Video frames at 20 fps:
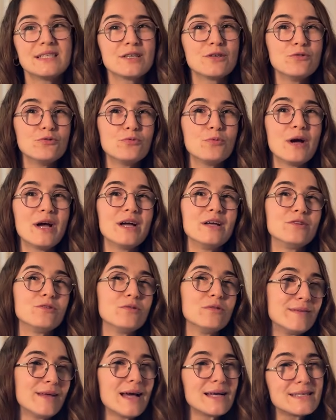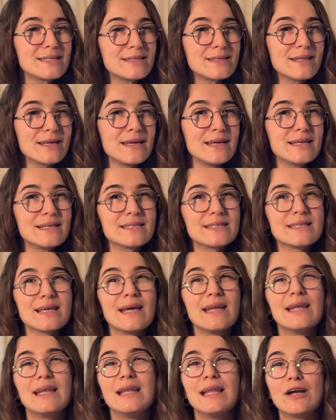a good way to test things
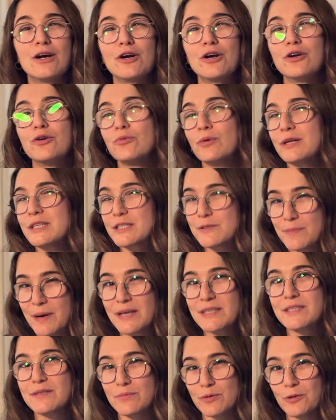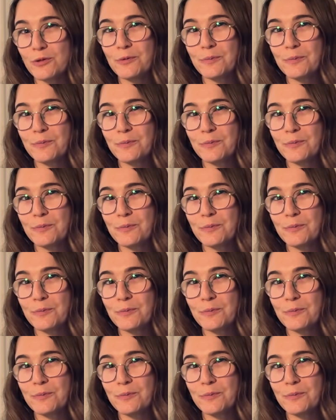and learn what's possible.